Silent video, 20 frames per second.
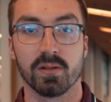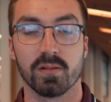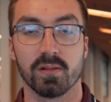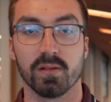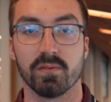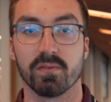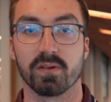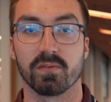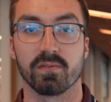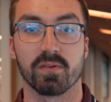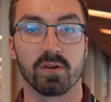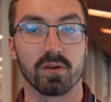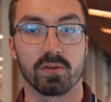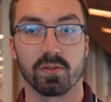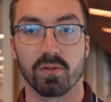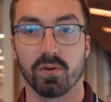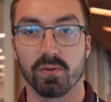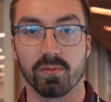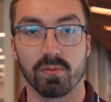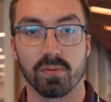living very
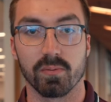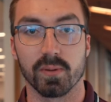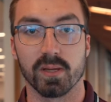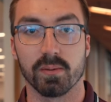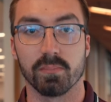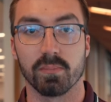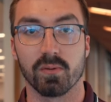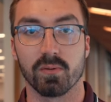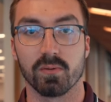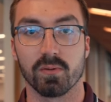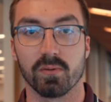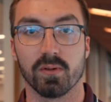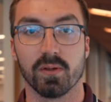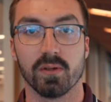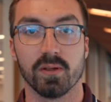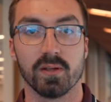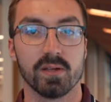close with people,